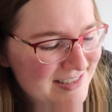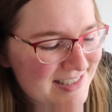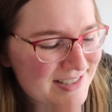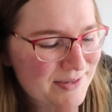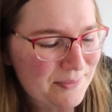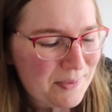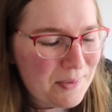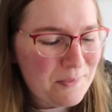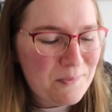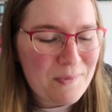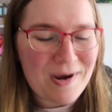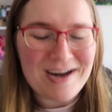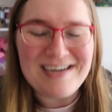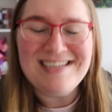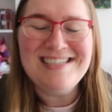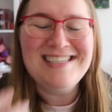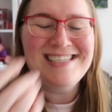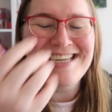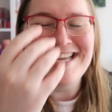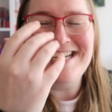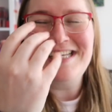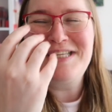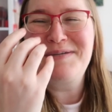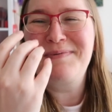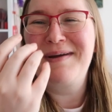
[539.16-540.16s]
Someone once
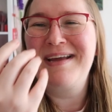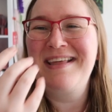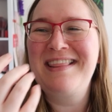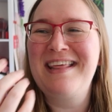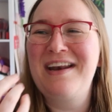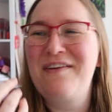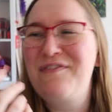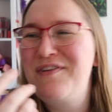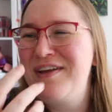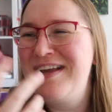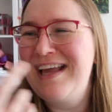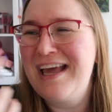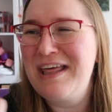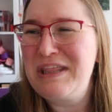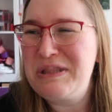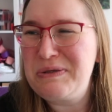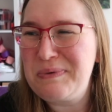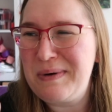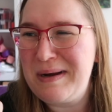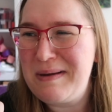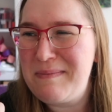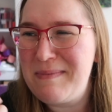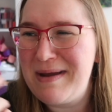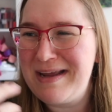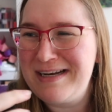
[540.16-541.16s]
said to me that if you get
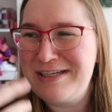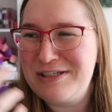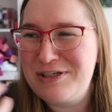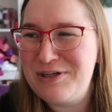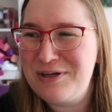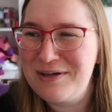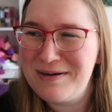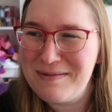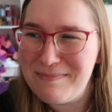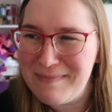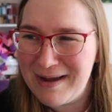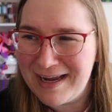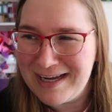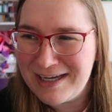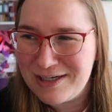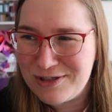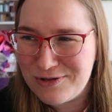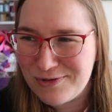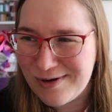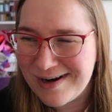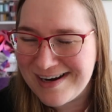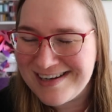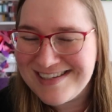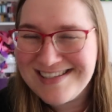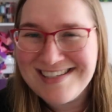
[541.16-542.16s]
3 meters, you can make a
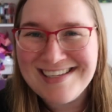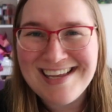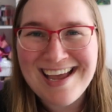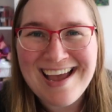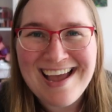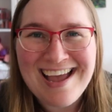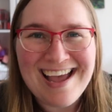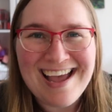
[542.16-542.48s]
dress.